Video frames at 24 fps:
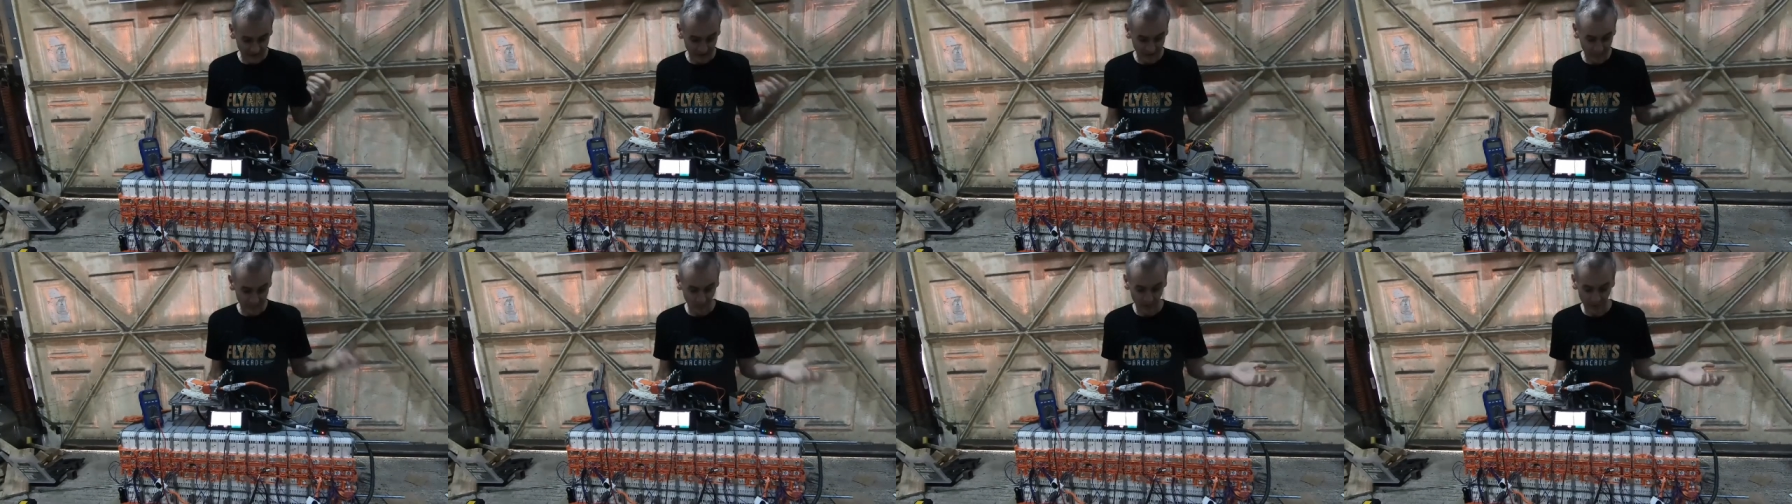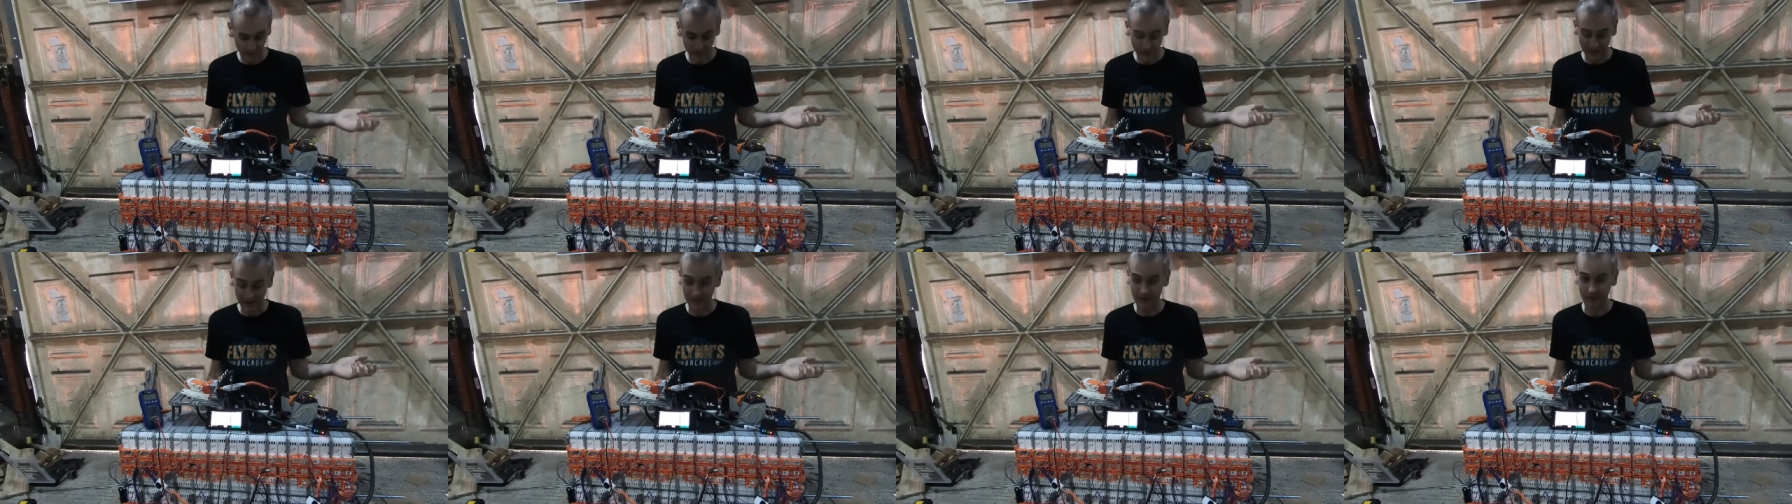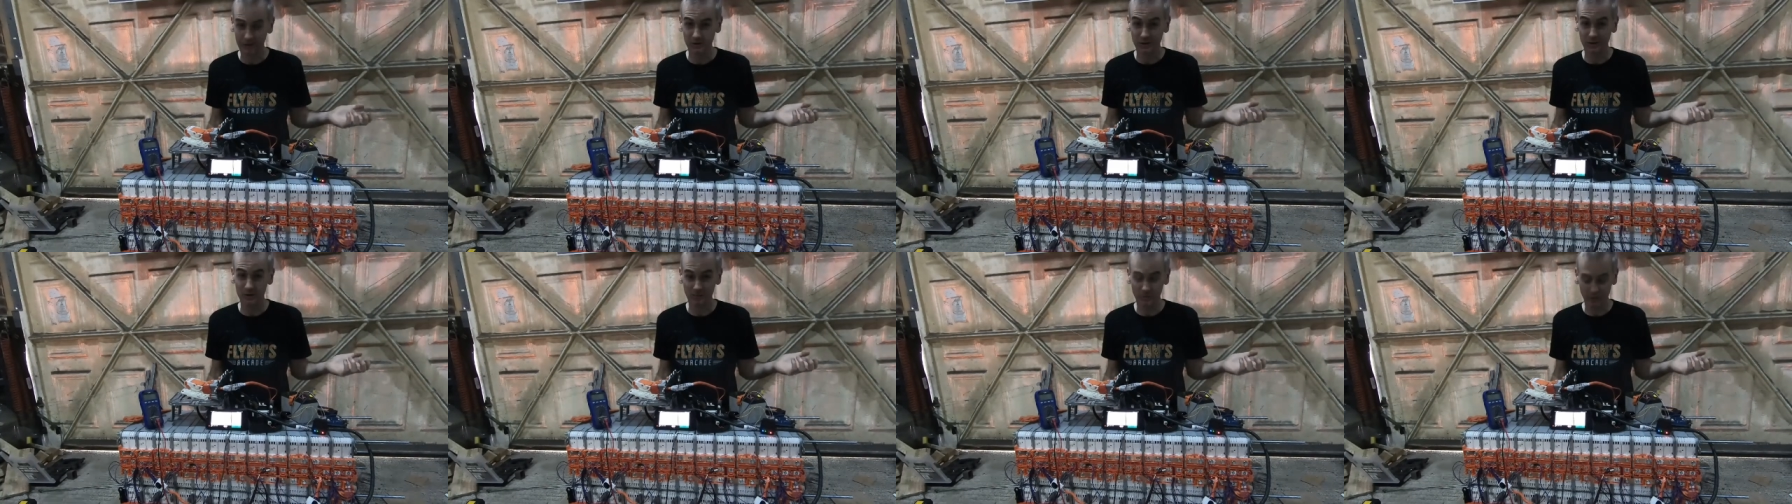then when we get
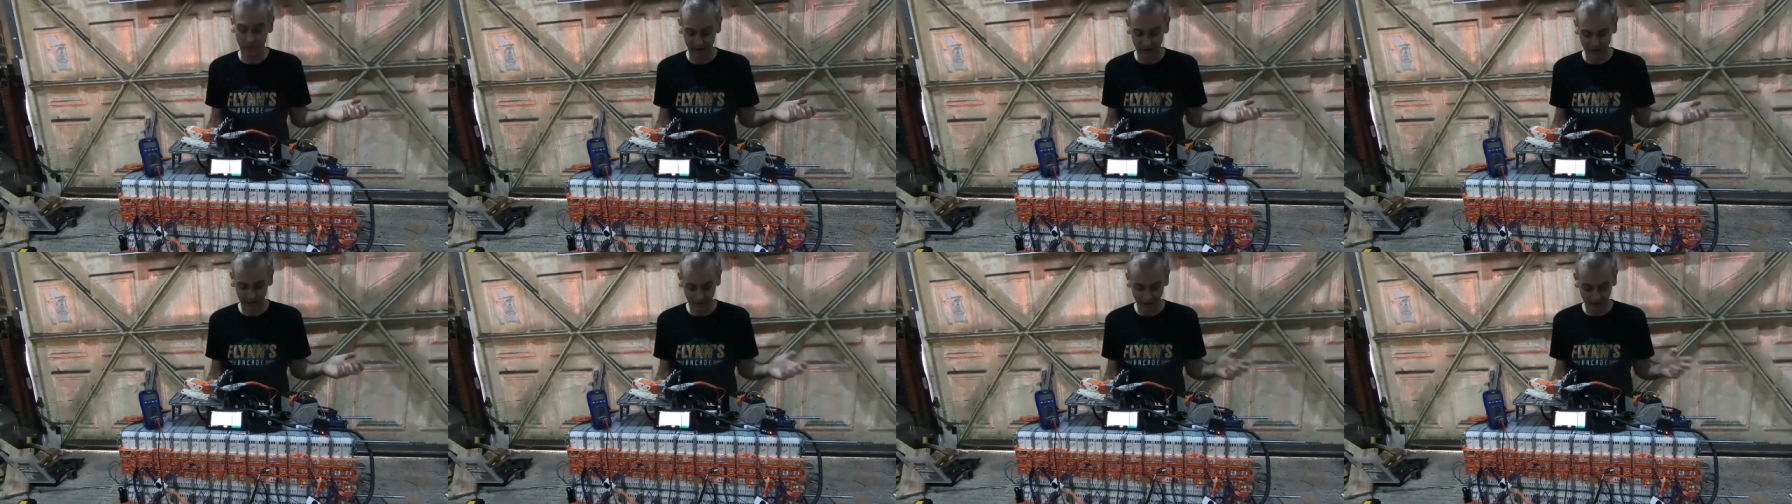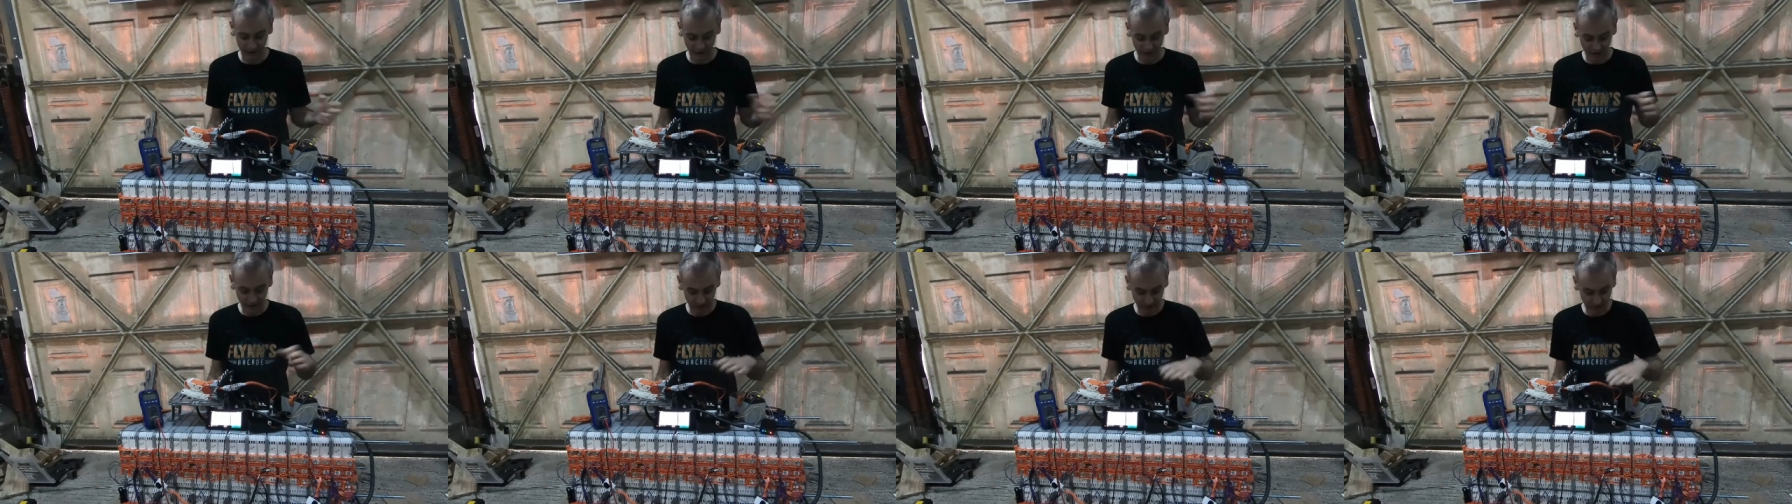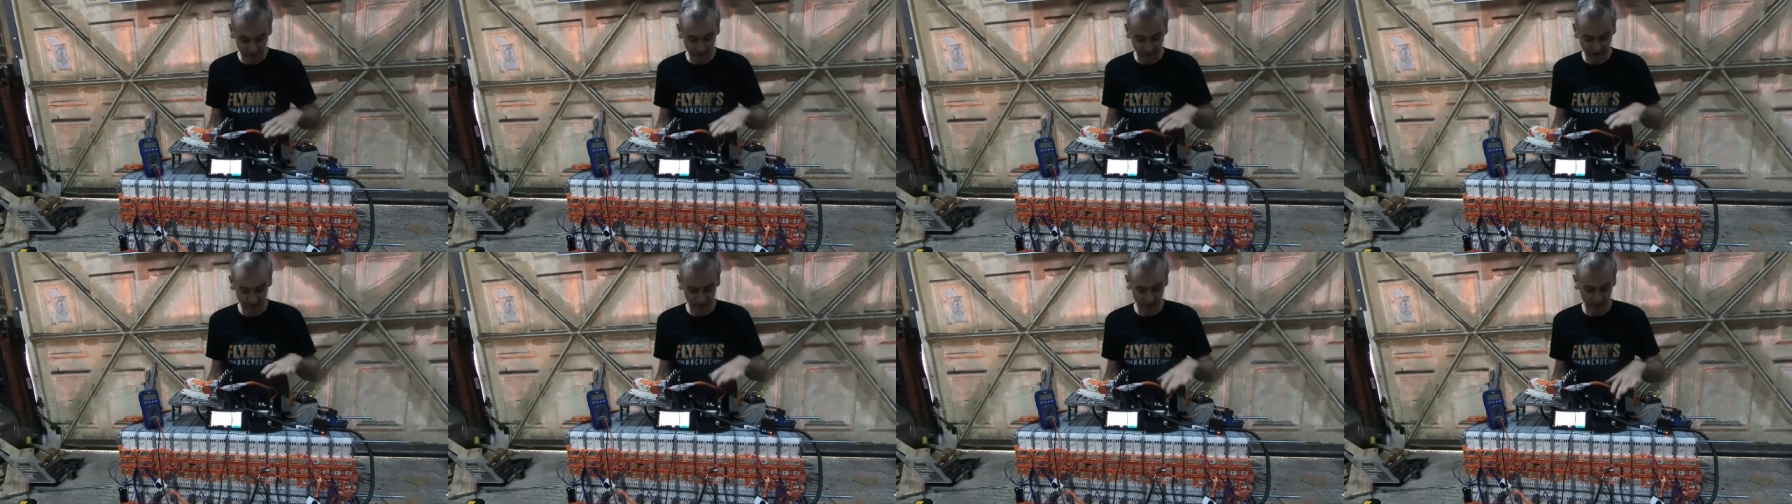close to putting in the car, I'll
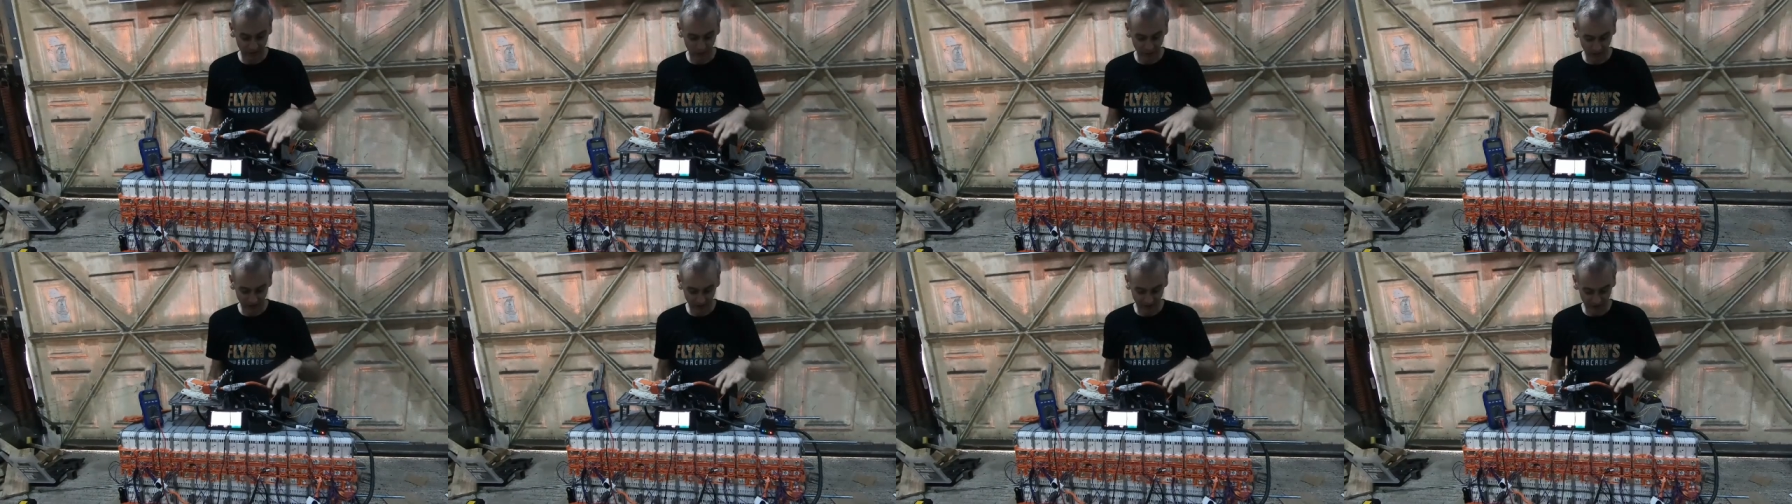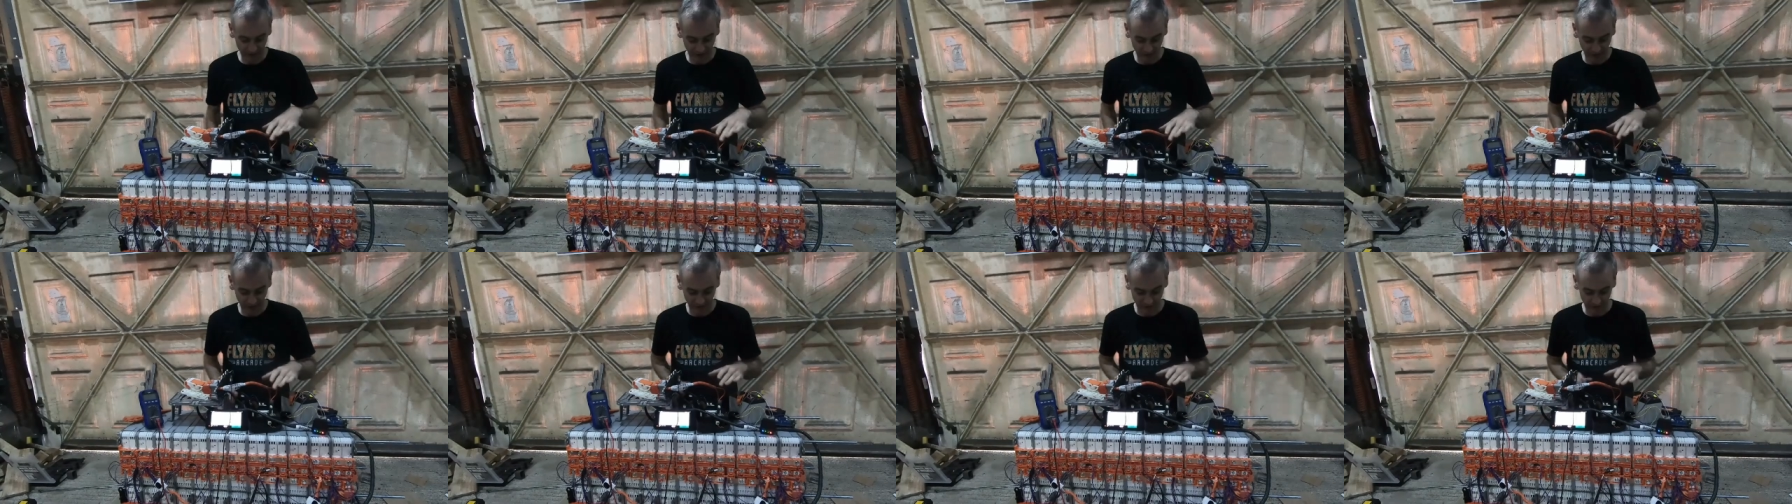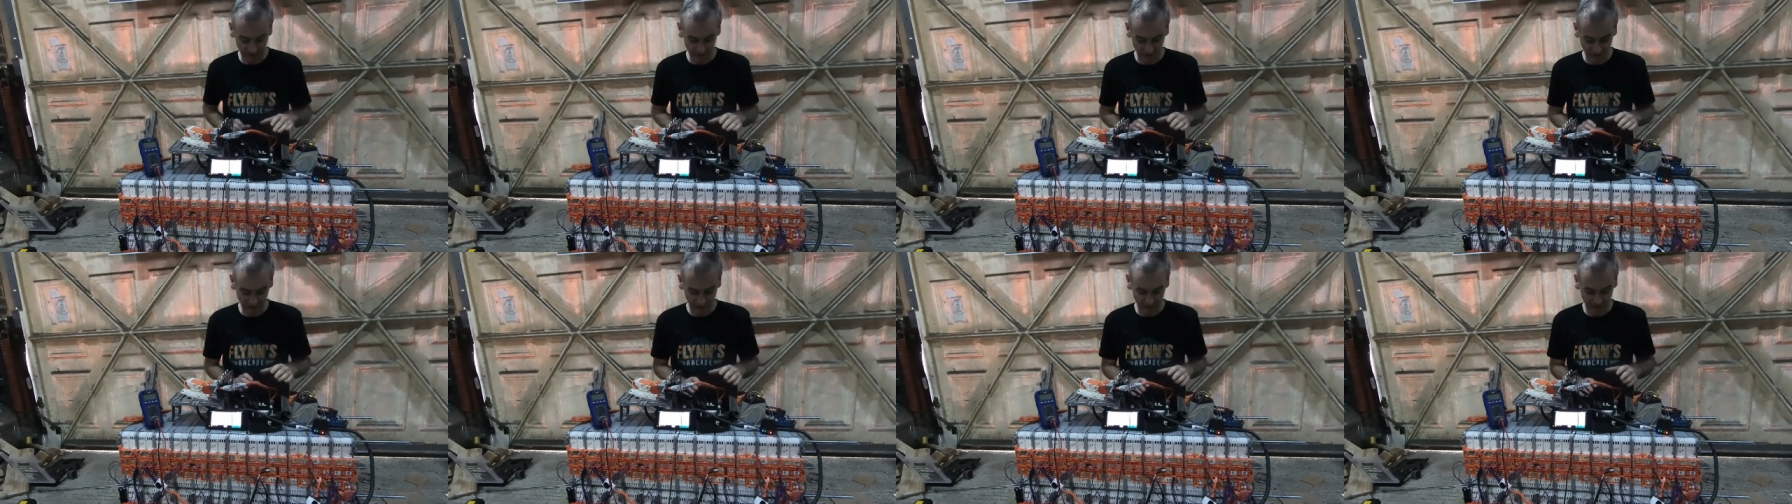start to work out
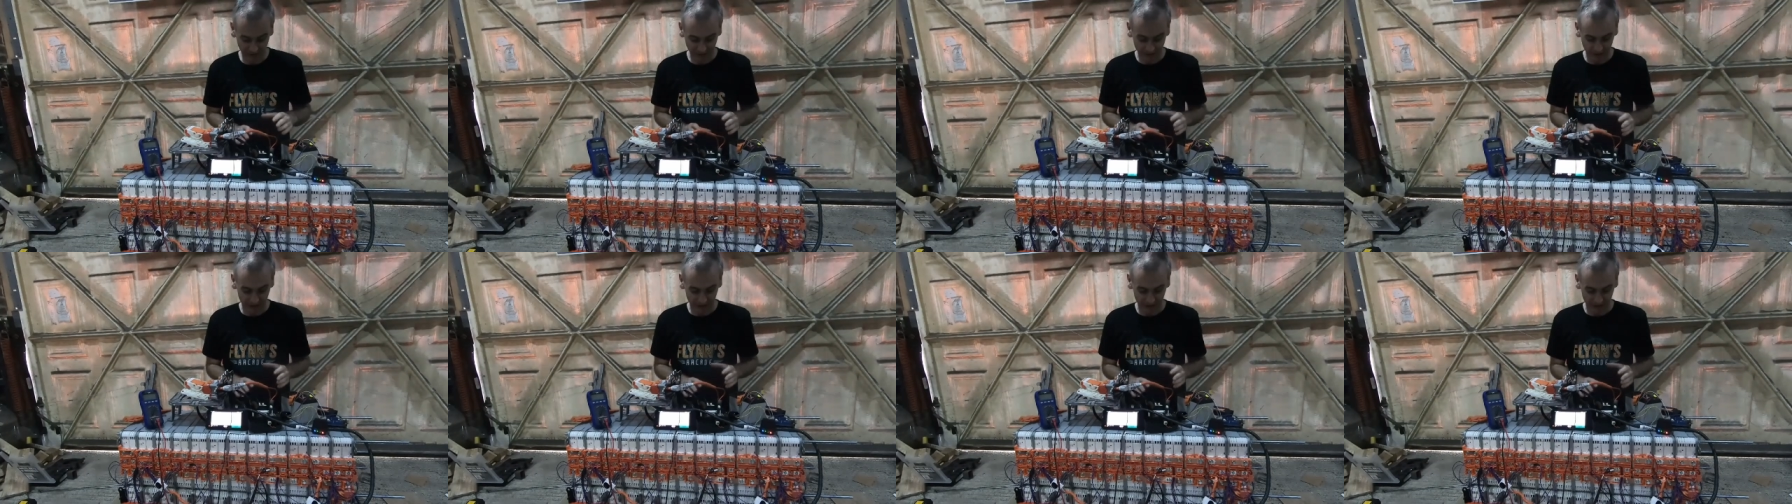the,